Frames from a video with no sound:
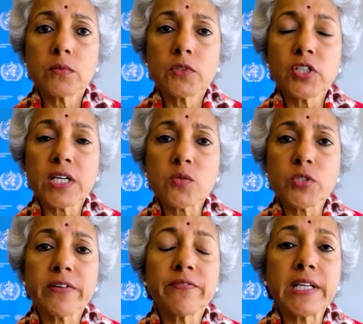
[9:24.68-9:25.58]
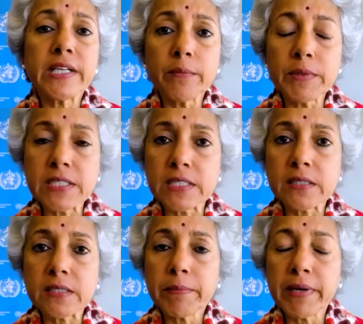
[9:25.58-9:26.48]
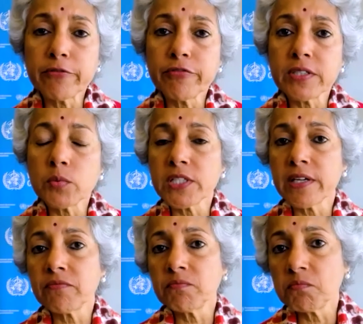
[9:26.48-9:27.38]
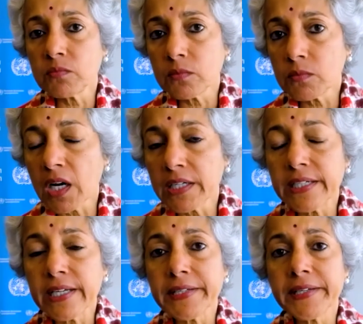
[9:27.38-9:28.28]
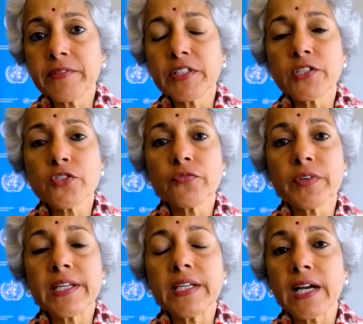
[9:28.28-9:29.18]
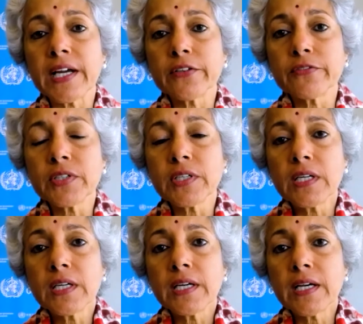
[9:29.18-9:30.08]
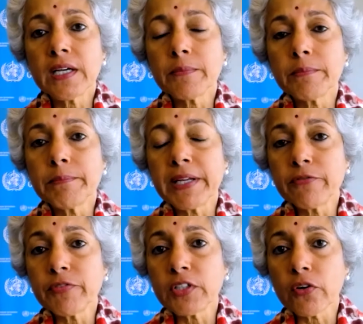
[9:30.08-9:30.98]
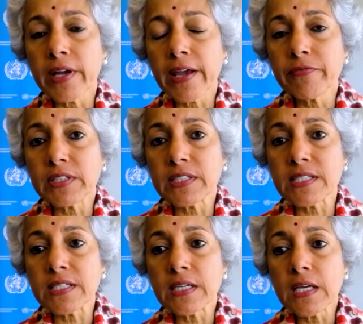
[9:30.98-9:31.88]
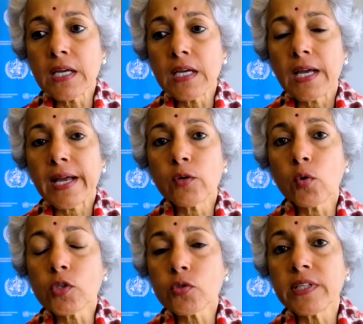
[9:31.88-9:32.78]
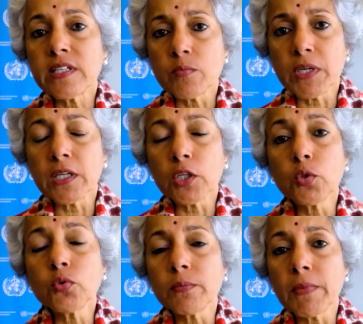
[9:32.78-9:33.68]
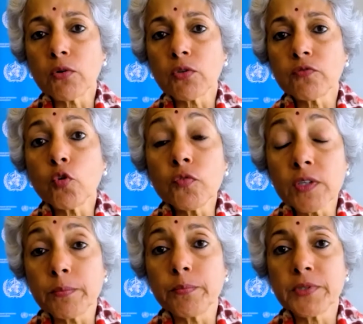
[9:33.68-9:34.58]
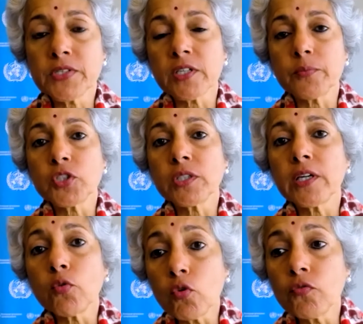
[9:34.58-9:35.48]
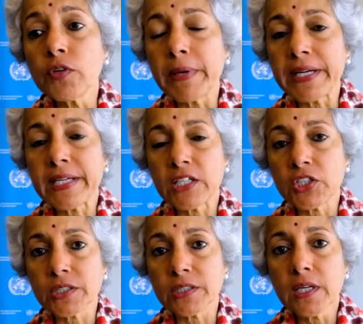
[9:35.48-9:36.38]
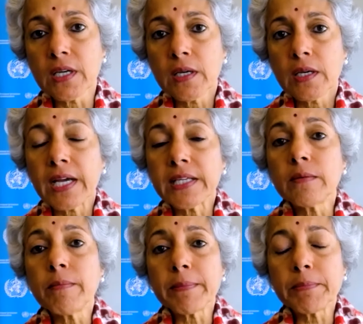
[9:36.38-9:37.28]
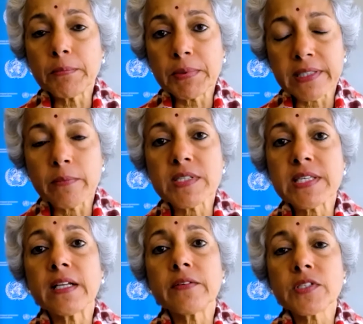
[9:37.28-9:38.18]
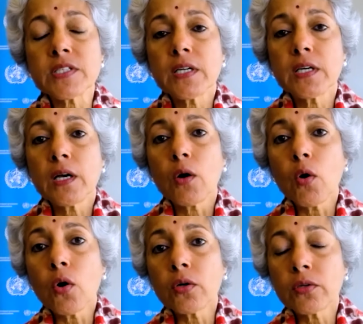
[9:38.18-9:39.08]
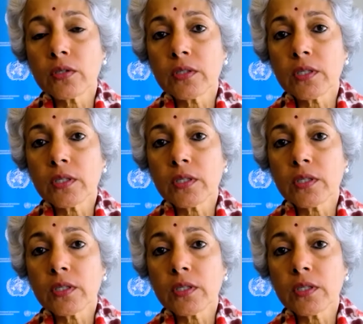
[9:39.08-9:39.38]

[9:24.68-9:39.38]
drugs which have very limited benefit, which have hardly any evidence of any kind of benefit or efficacy. And also there's been a huge amount of over prescription and over medication, either by people themselves or